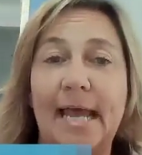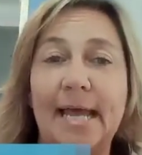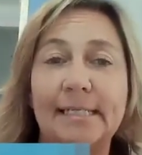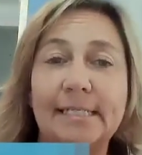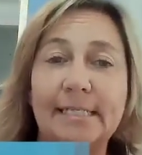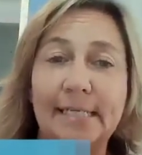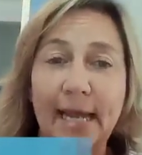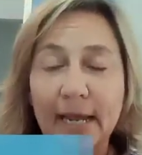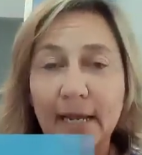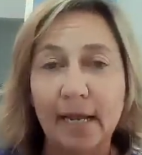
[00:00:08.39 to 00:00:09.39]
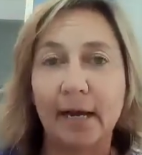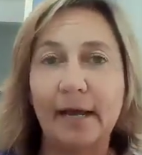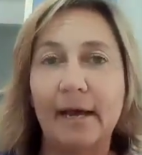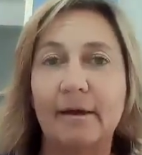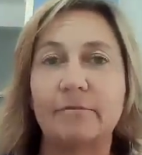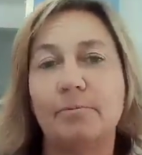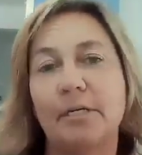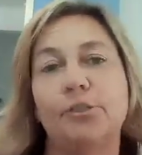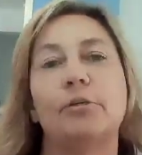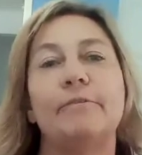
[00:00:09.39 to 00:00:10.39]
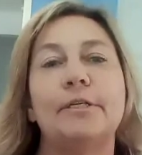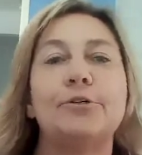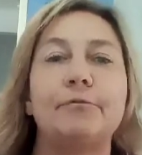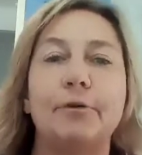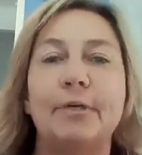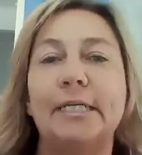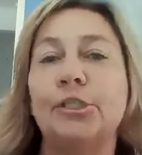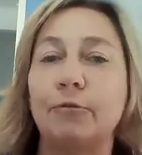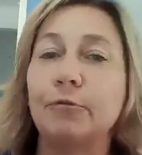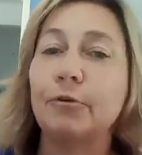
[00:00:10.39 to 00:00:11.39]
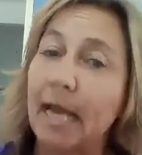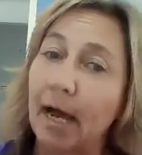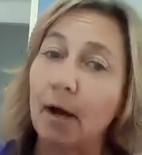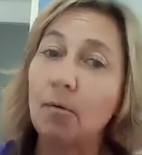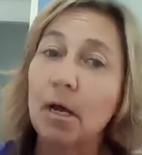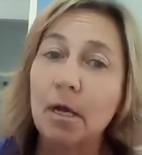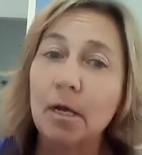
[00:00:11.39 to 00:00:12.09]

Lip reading: and today I have the pleasure of interviewing Jennifer Yau,